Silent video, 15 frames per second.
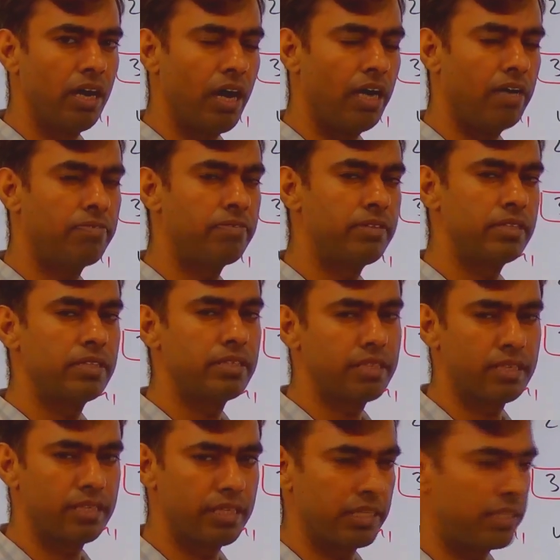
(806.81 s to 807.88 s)
after the
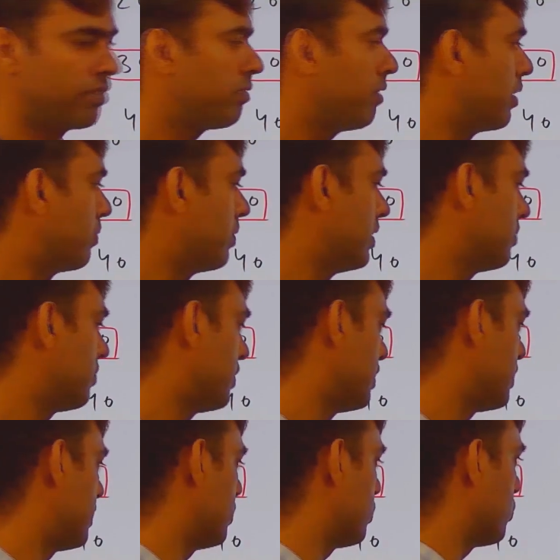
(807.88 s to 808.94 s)
third order forward differences.